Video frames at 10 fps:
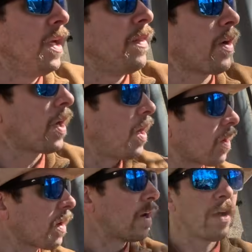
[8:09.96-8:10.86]
They'll get
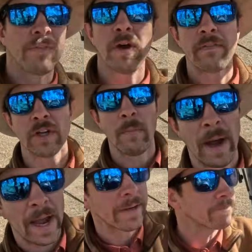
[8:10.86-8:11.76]
hungry enough, they'll have to go
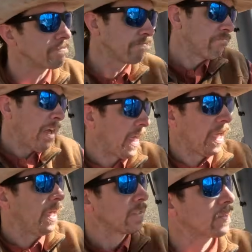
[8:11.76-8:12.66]
back, I
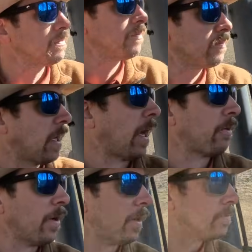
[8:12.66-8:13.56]
guess. I
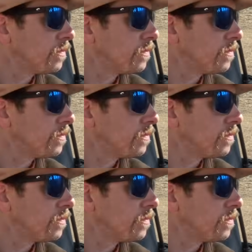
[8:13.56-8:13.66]
don't know.